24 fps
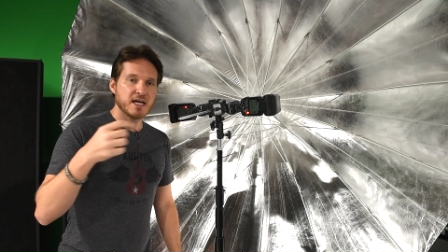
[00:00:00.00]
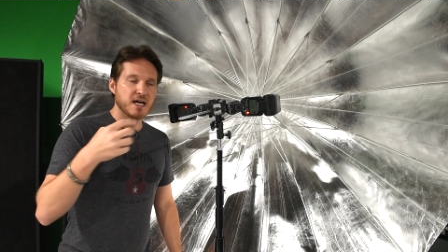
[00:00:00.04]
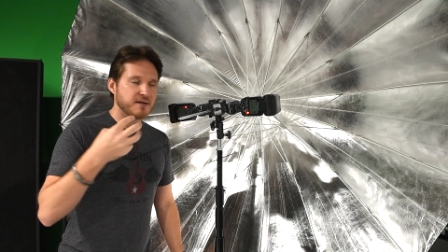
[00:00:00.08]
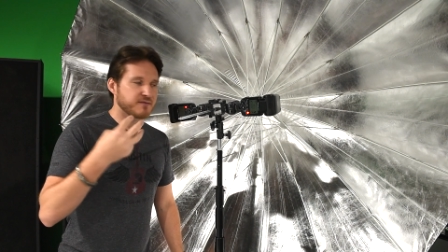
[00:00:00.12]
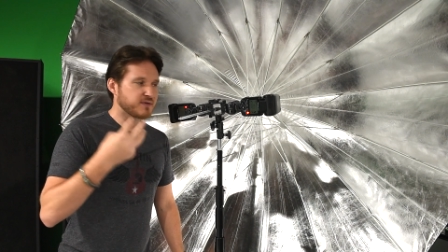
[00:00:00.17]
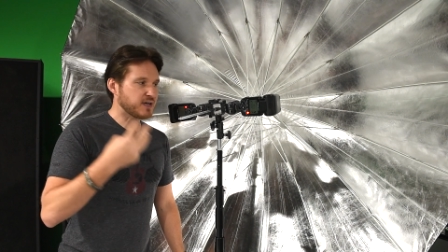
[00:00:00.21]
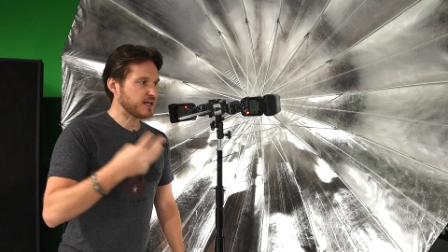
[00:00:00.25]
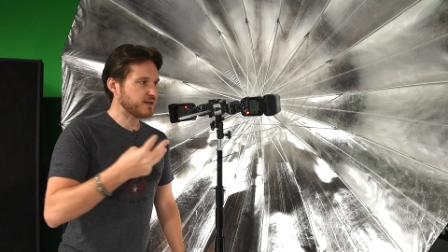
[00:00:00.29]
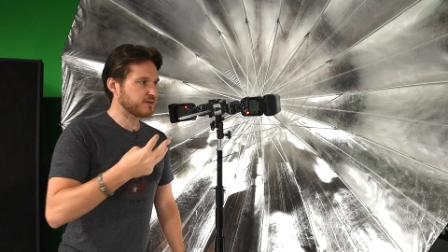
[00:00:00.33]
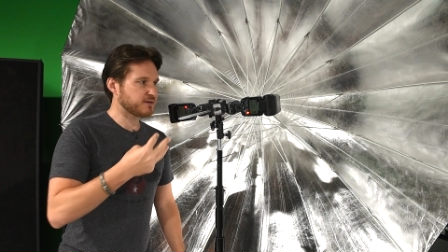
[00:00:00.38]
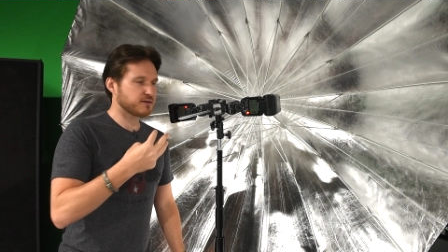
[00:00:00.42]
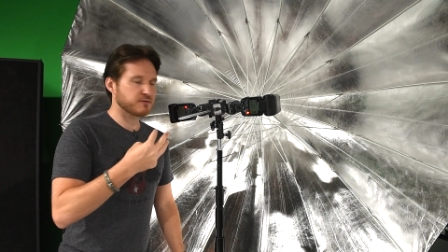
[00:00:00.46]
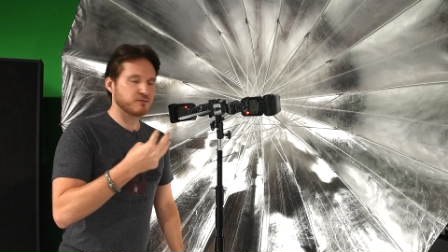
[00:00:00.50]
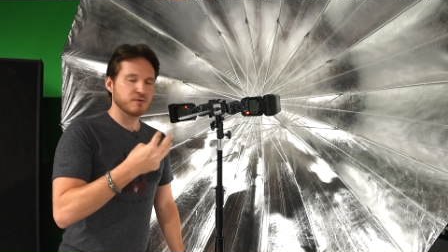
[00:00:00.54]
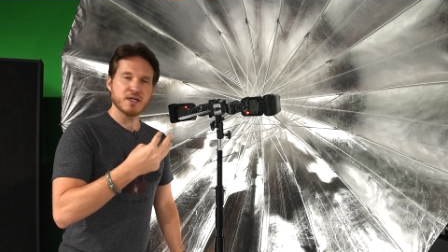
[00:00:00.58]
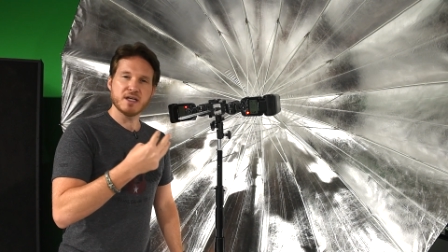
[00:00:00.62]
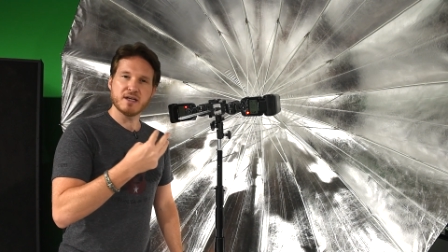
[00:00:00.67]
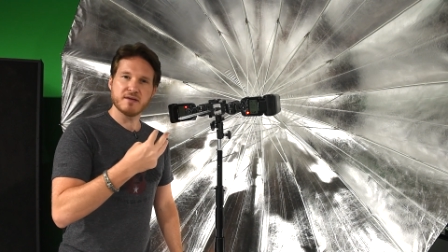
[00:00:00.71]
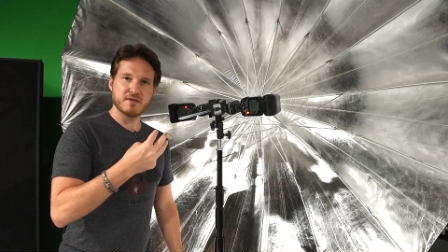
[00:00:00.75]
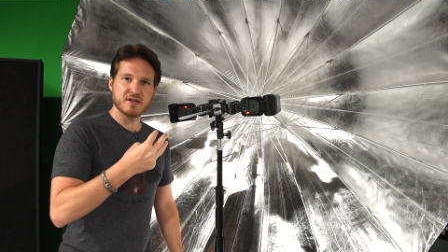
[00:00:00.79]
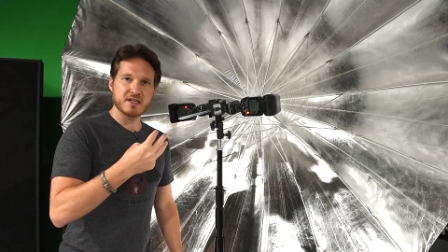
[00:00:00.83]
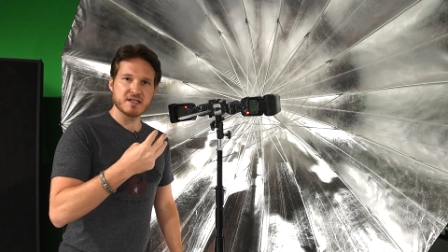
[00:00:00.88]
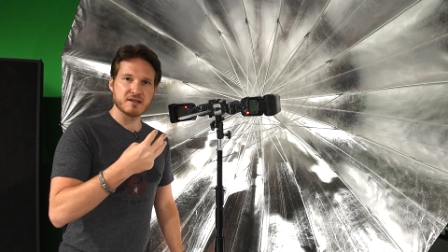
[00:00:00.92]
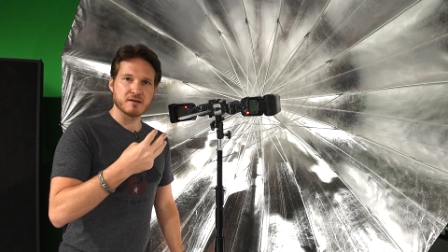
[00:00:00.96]
I've got three
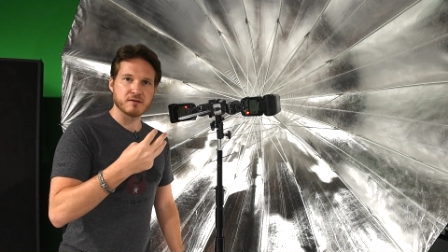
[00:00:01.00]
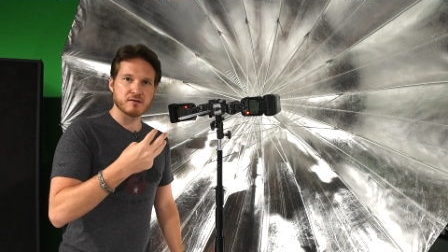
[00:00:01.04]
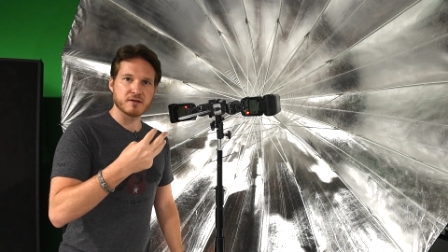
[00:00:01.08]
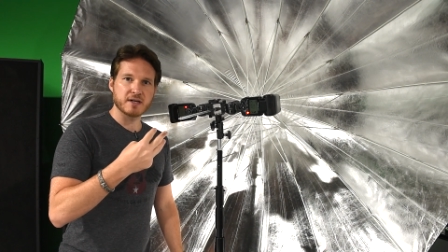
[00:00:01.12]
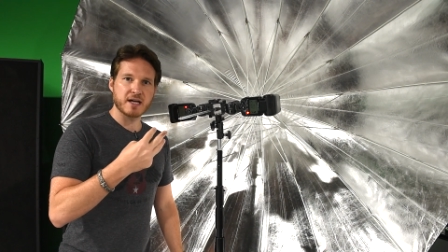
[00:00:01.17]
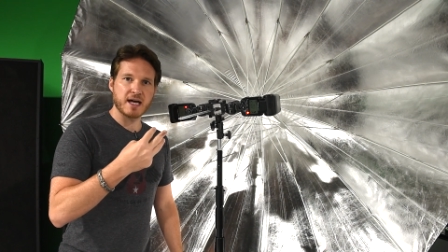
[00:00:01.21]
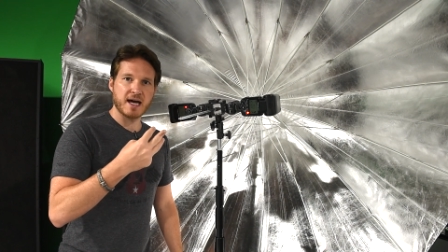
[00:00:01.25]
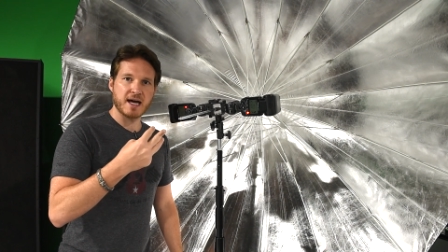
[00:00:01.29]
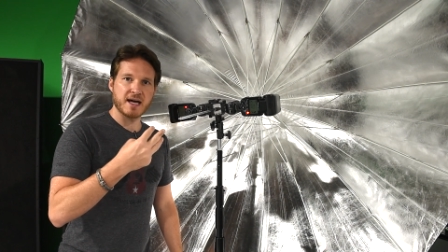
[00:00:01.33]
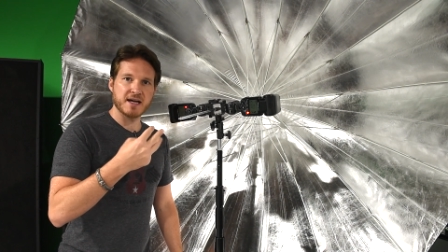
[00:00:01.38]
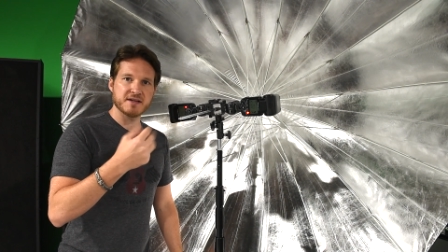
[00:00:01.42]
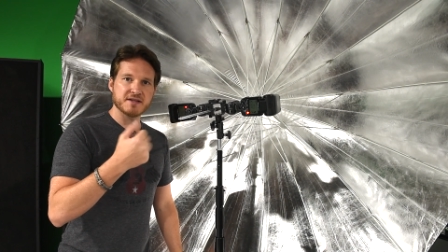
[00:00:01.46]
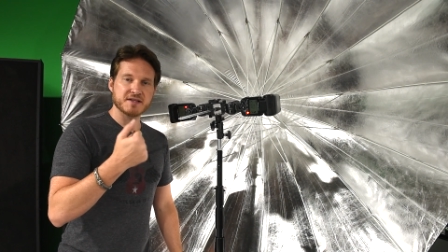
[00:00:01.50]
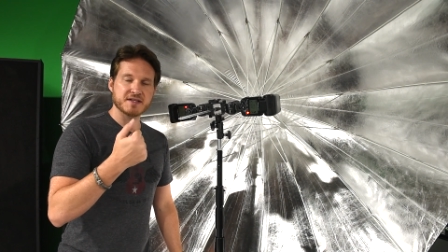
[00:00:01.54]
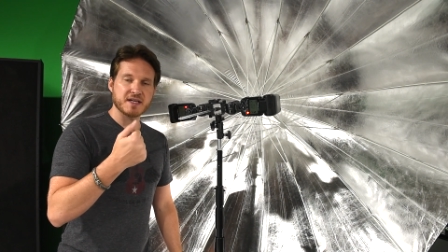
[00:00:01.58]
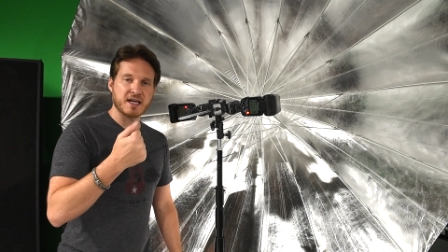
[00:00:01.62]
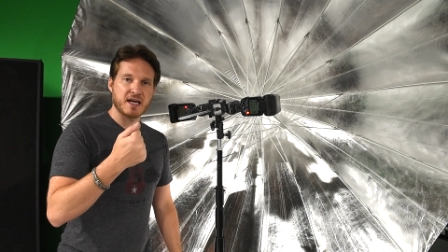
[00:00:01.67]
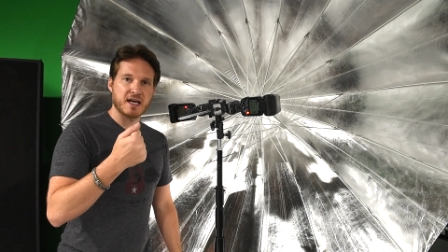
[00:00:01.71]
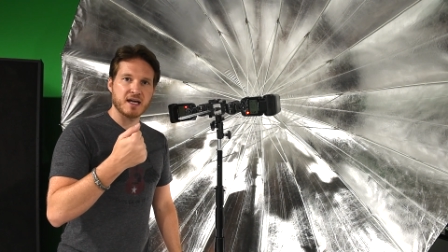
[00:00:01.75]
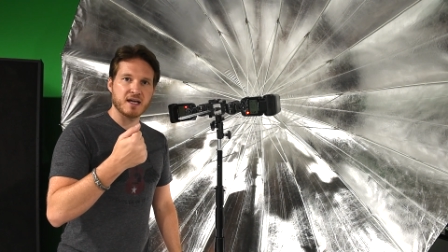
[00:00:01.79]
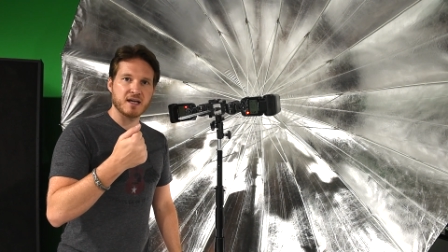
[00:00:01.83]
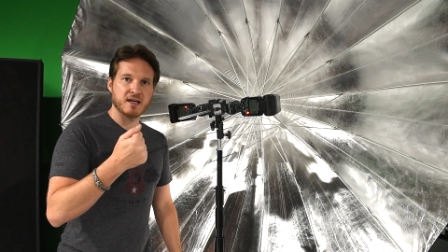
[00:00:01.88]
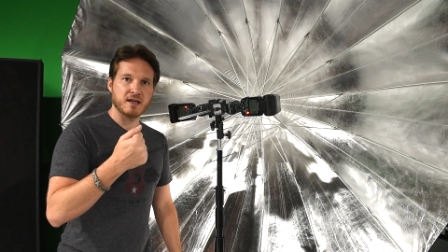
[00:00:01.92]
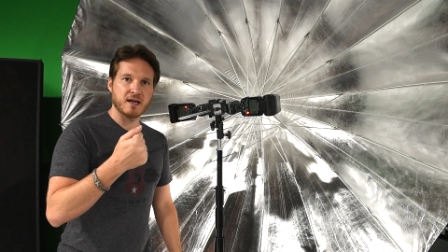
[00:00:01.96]
of these little guys,
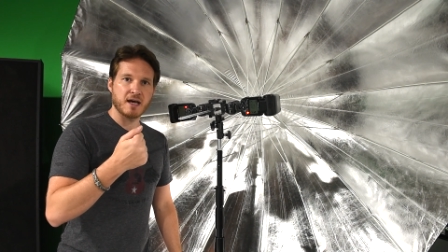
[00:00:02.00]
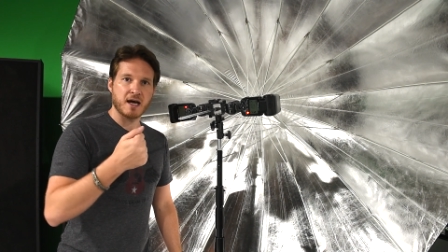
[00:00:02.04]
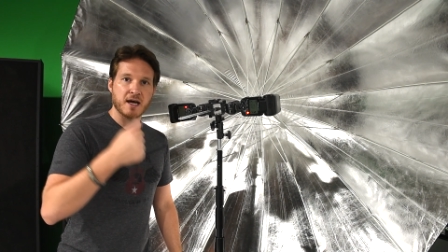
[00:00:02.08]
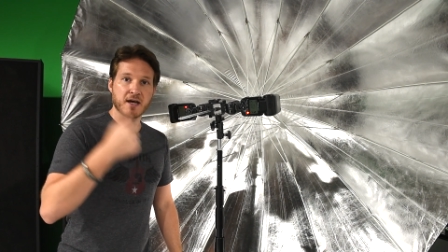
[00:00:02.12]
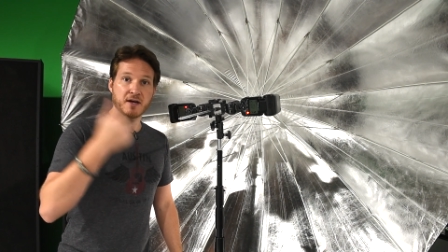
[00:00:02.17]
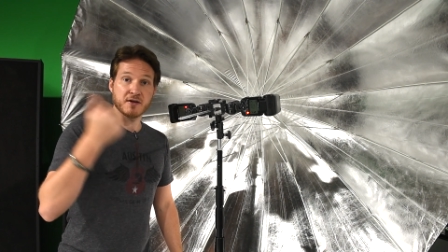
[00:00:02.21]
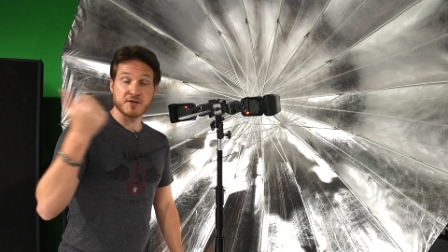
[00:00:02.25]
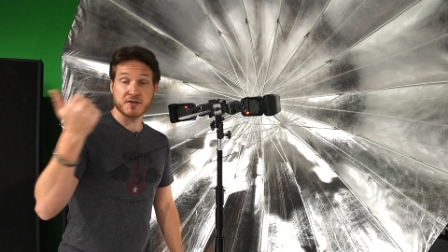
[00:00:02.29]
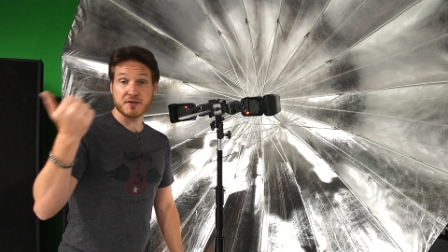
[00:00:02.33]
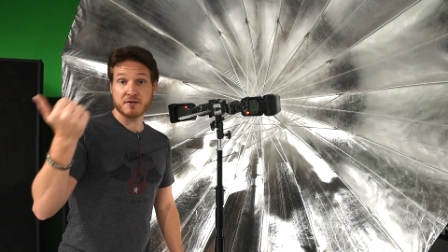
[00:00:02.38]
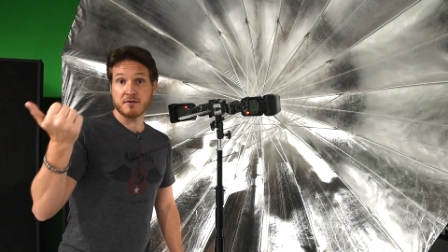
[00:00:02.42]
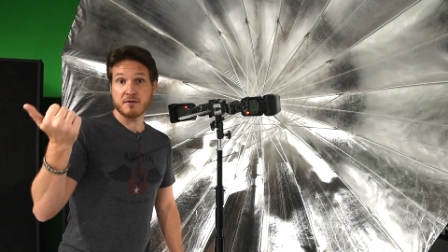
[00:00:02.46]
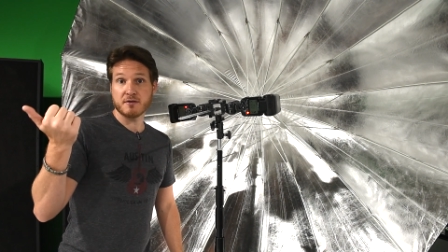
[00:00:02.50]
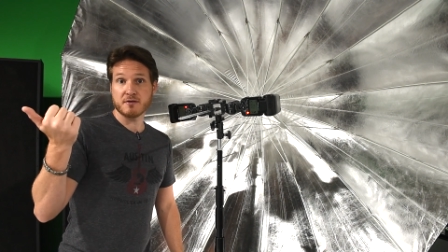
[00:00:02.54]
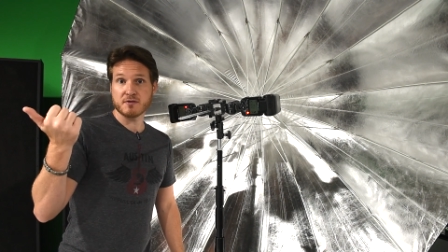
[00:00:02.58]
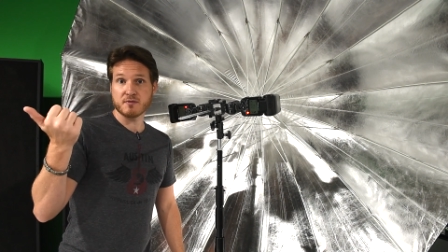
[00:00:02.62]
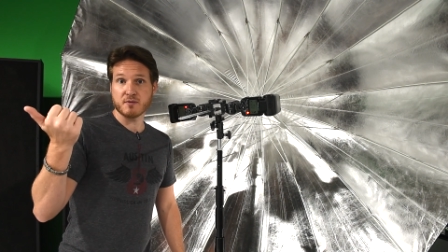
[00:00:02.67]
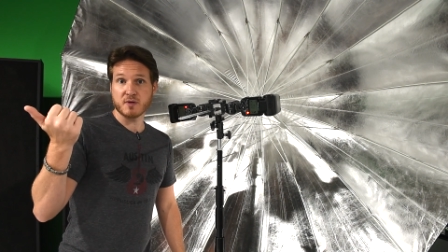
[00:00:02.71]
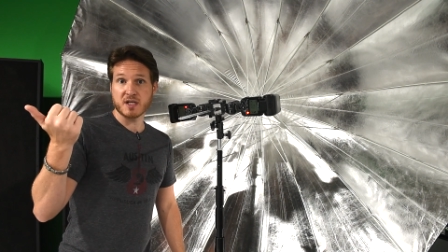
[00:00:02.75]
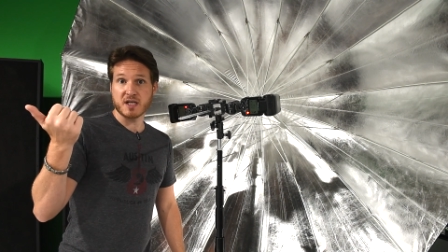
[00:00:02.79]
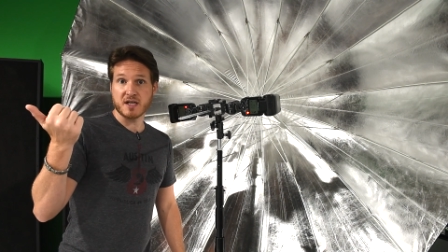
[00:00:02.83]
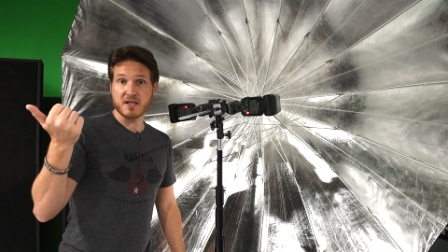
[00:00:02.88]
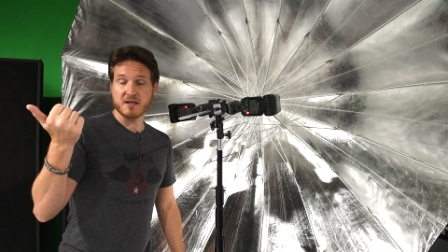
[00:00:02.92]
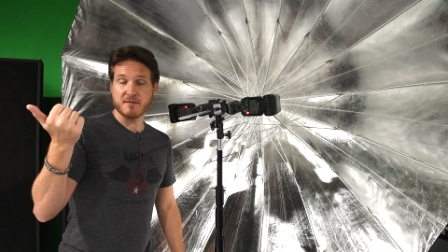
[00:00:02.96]
and I also use
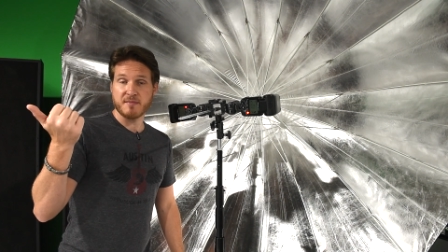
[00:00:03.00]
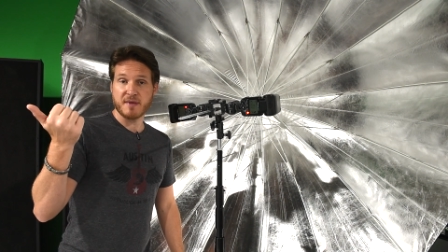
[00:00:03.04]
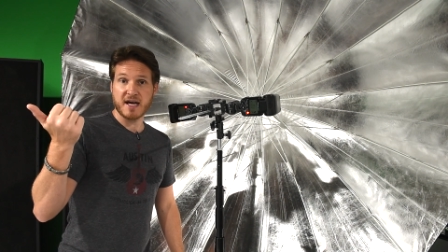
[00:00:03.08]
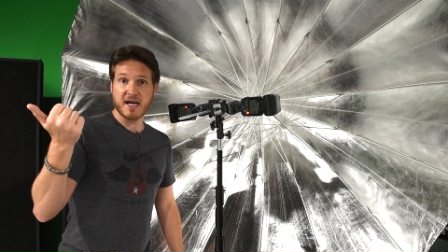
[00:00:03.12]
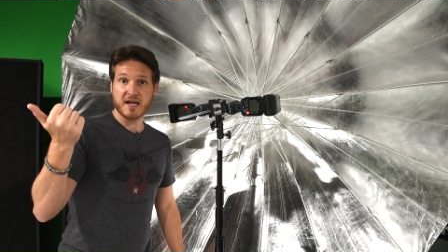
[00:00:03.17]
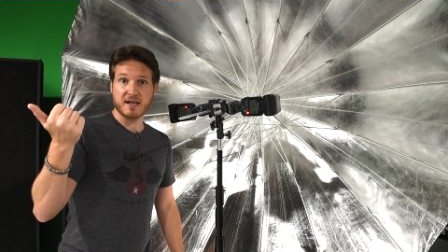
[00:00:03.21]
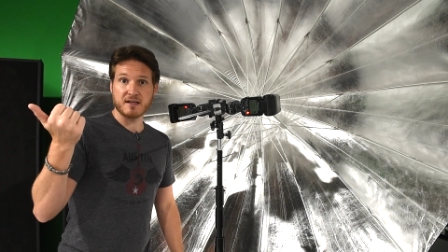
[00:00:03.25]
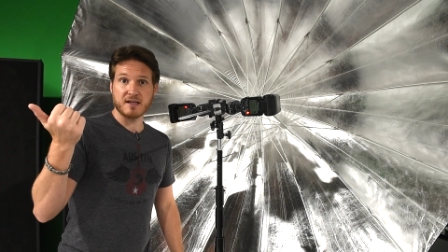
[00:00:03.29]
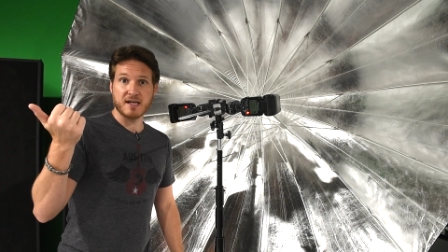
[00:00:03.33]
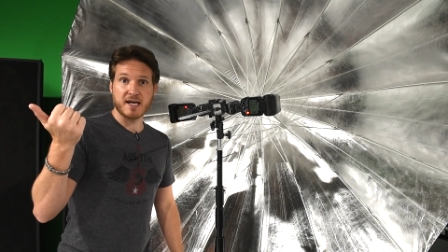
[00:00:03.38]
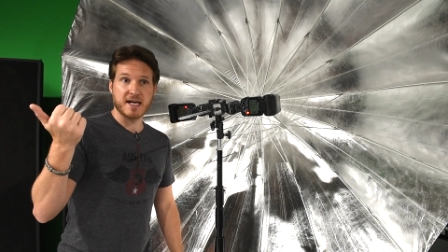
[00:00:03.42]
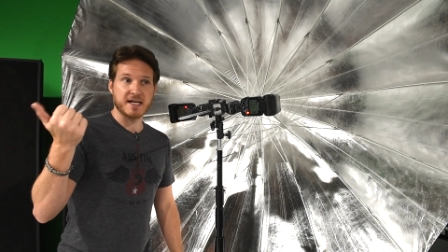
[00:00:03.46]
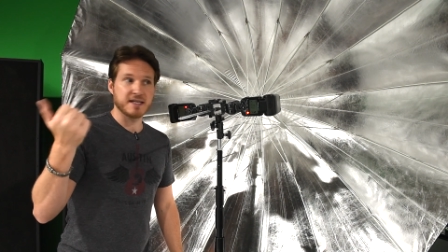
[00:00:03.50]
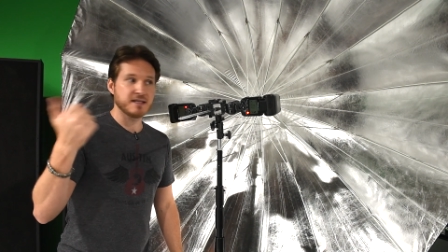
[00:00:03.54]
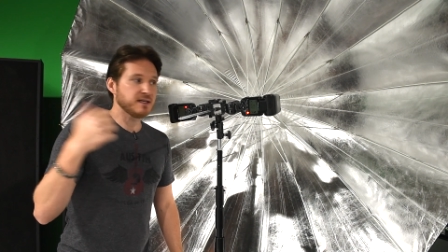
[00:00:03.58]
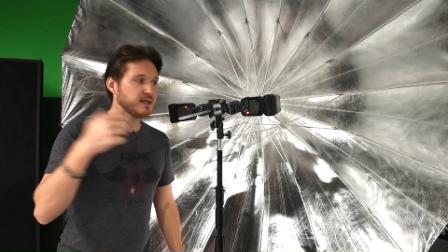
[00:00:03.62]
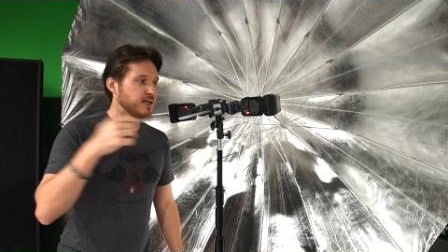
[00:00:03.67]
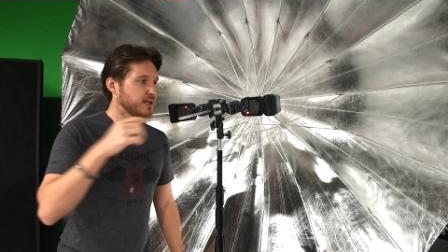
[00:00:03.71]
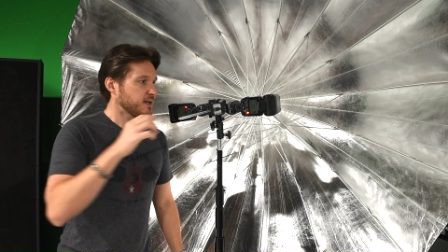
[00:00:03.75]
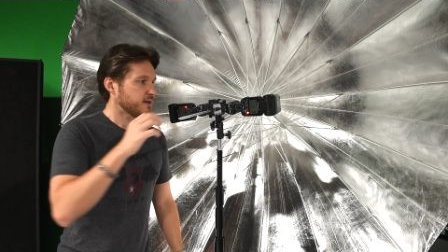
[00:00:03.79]
one on the backlight.